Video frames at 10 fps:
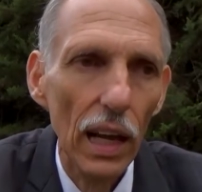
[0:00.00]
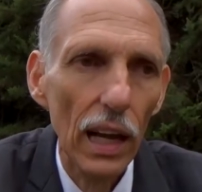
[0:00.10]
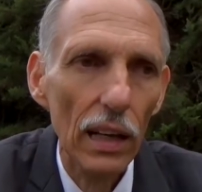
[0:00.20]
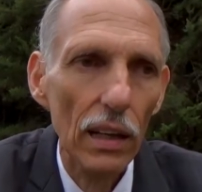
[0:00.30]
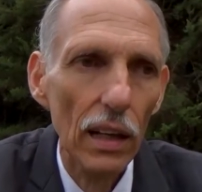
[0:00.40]

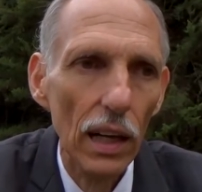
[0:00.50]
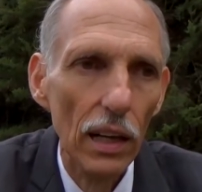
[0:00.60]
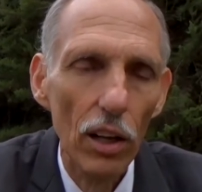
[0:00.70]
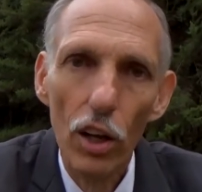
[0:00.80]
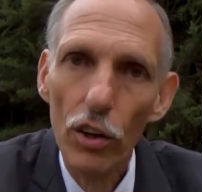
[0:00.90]

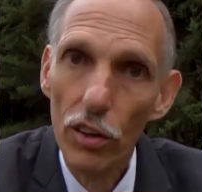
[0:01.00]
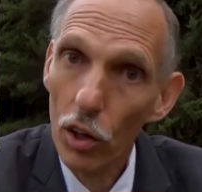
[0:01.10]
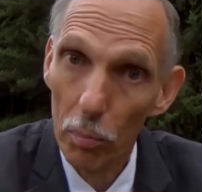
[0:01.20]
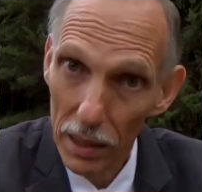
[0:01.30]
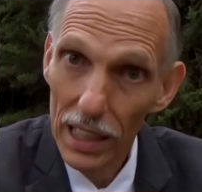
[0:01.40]
on
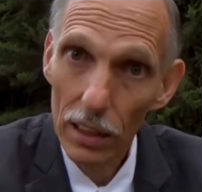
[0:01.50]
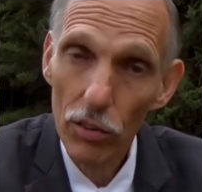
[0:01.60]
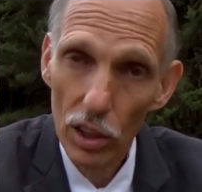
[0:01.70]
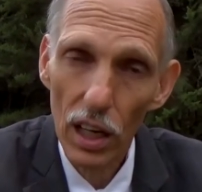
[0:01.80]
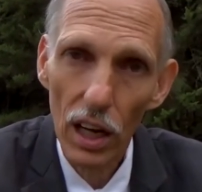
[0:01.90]

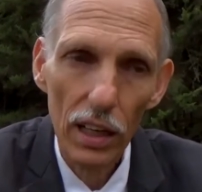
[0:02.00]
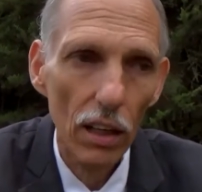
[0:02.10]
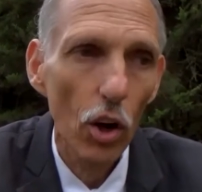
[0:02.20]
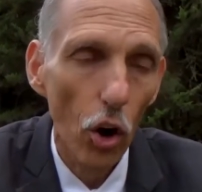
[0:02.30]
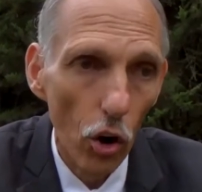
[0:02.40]
obedience to God,
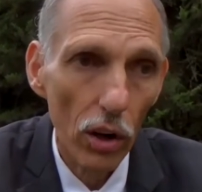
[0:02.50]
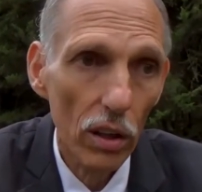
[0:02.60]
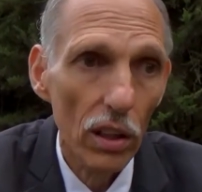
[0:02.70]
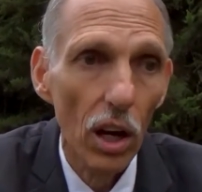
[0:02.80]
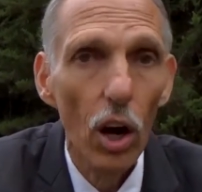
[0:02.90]

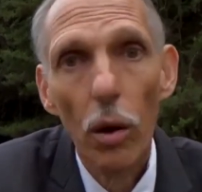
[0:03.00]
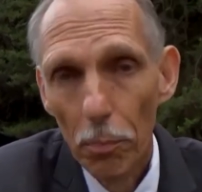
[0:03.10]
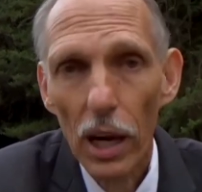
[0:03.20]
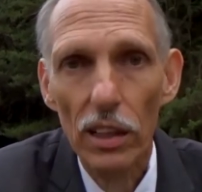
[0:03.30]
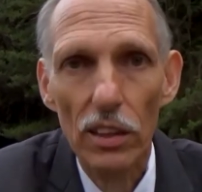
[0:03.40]
or
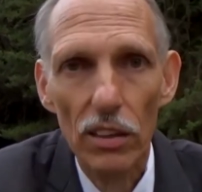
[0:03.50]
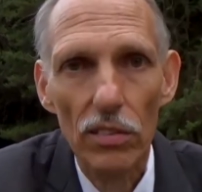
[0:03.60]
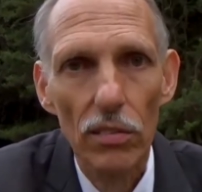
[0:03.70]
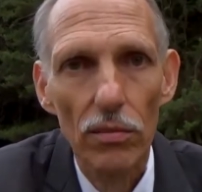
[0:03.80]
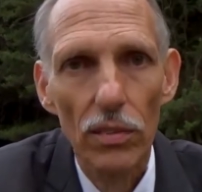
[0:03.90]
on
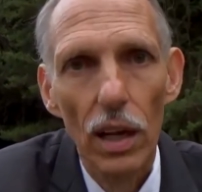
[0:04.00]
politics.